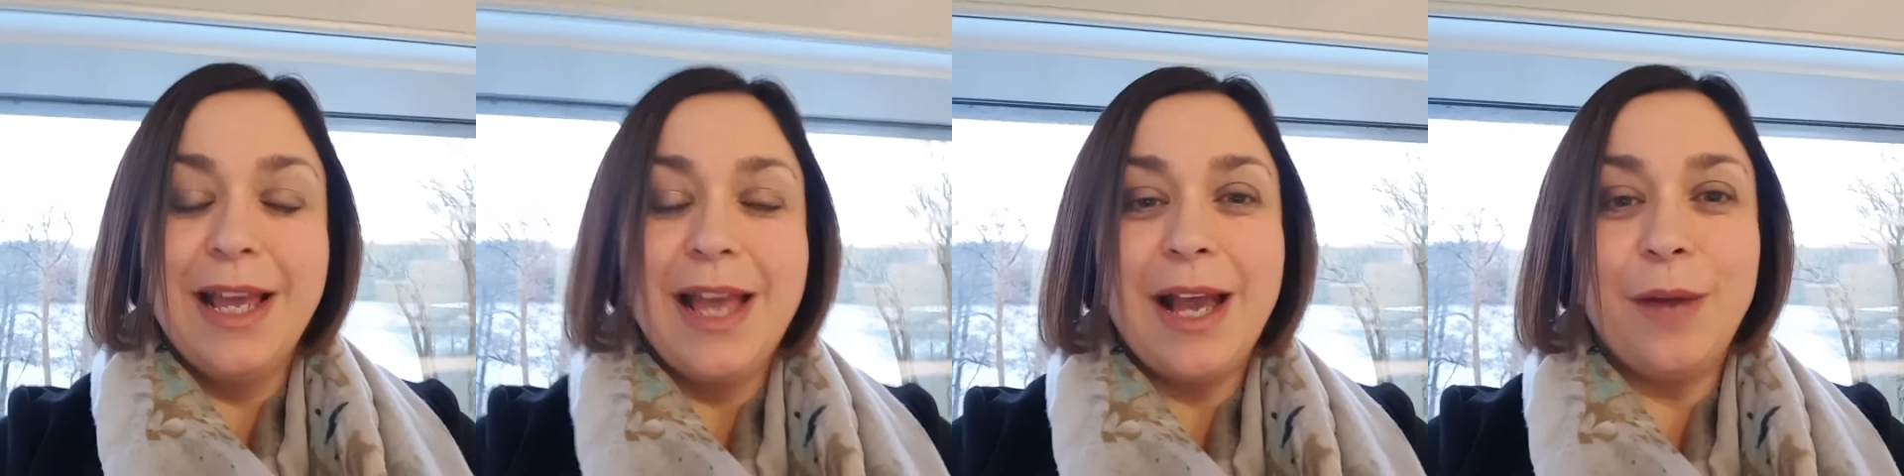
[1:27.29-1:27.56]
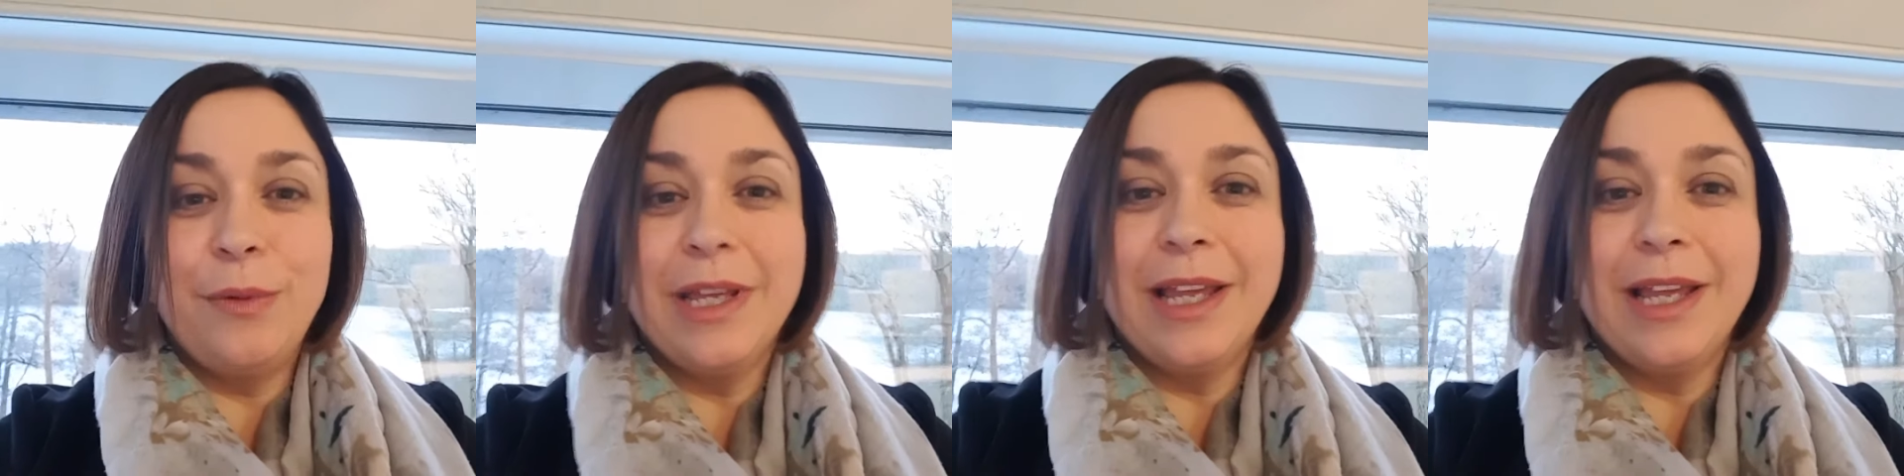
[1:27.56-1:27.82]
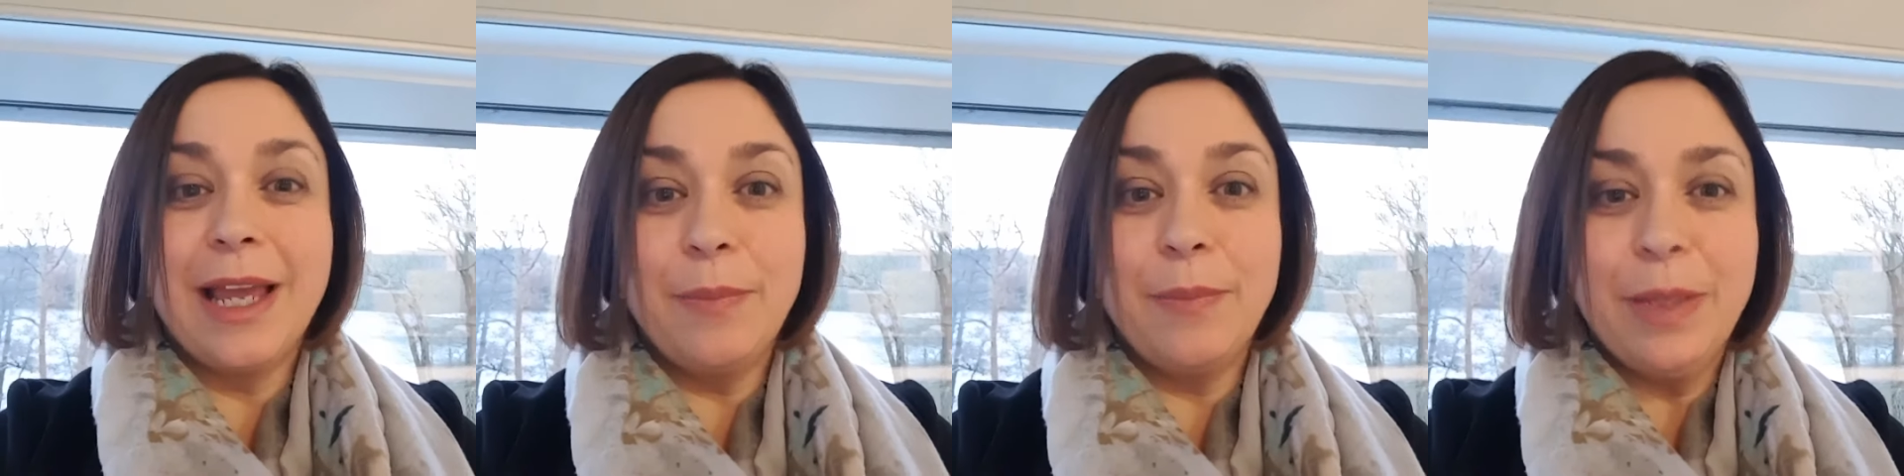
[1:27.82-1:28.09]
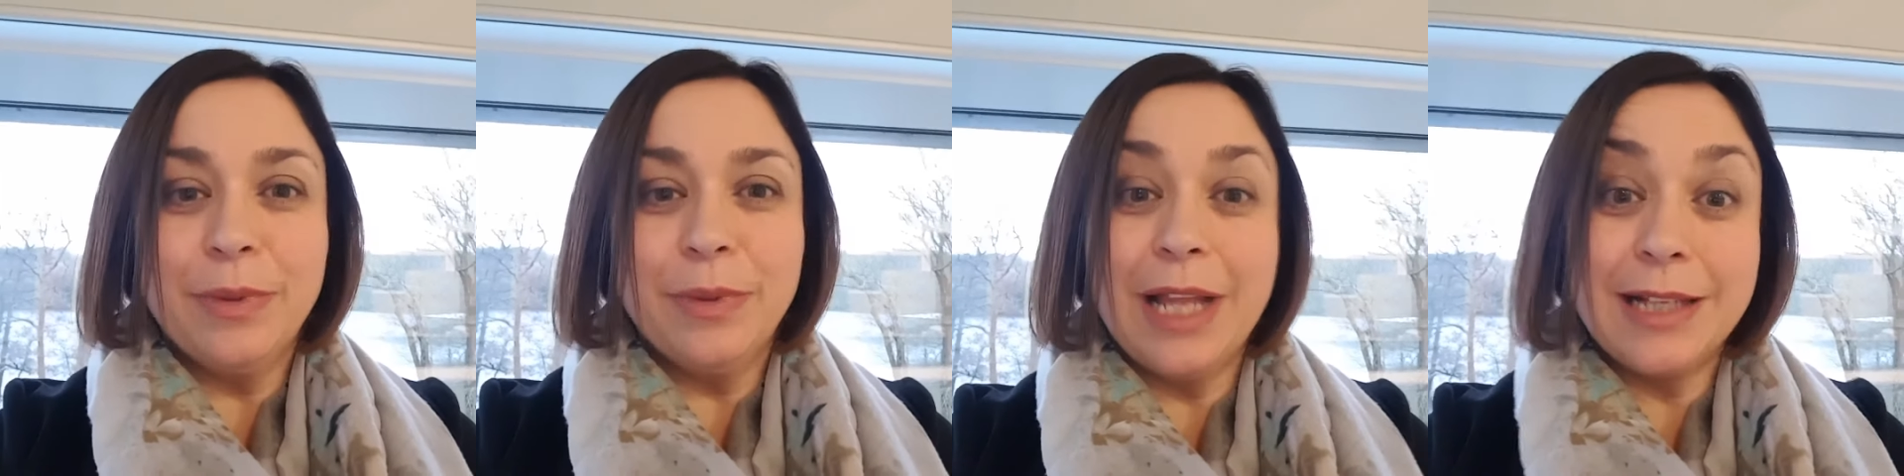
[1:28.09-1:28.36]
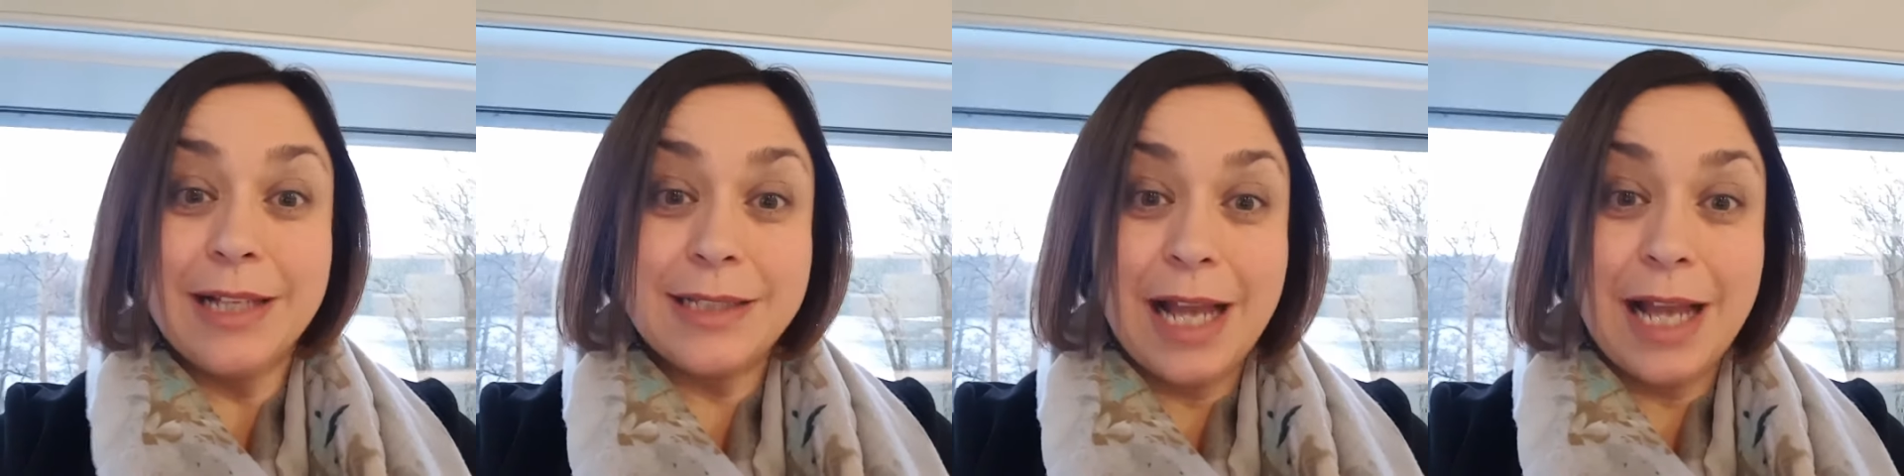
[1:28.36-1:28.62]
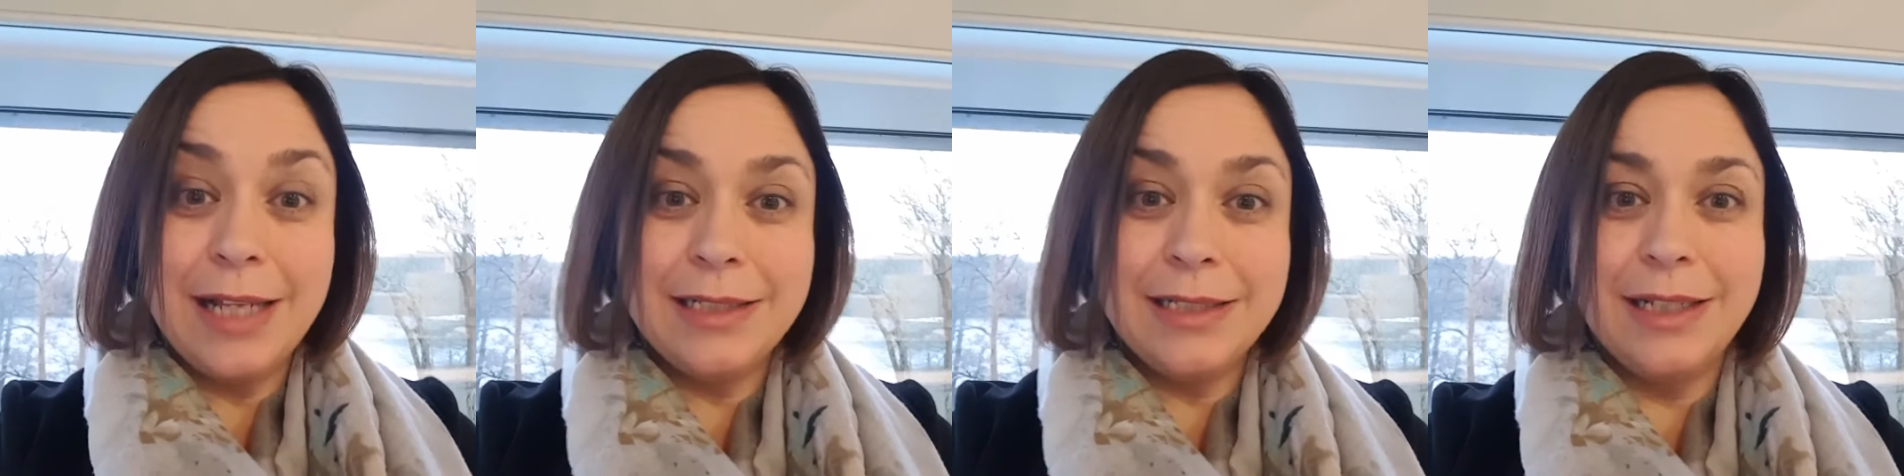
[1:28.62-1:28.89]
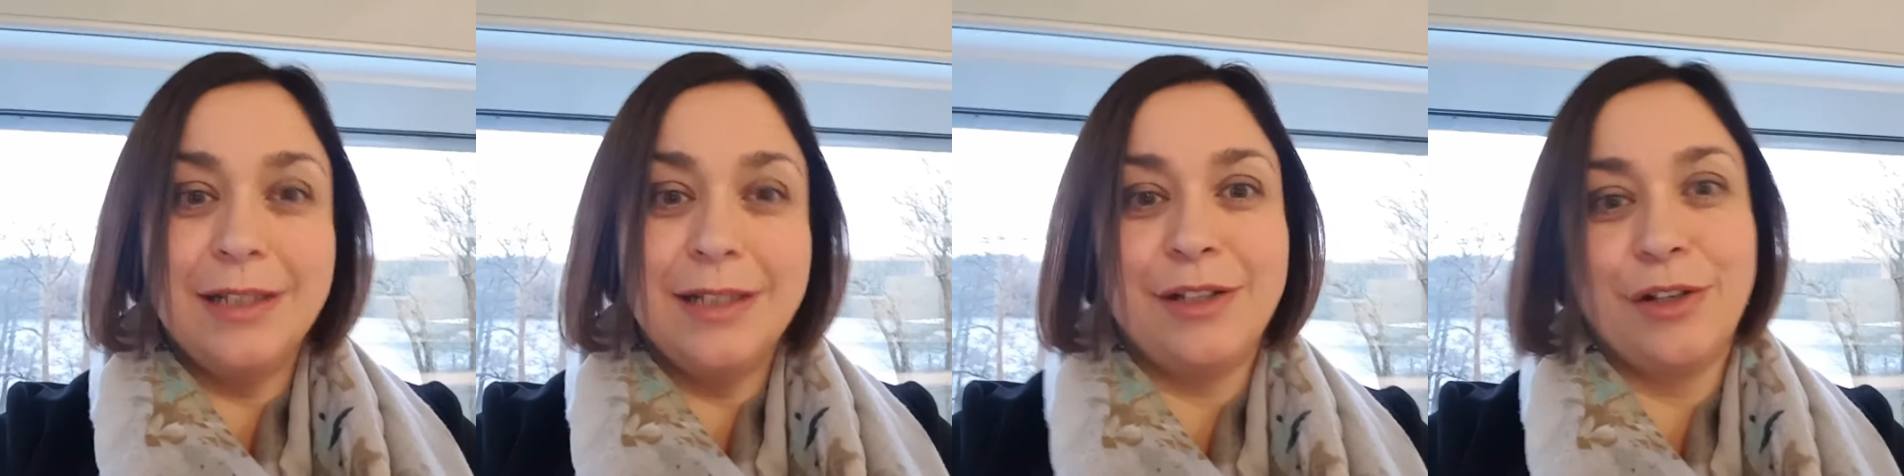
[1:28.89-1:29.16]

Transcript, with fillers: how we can get people excited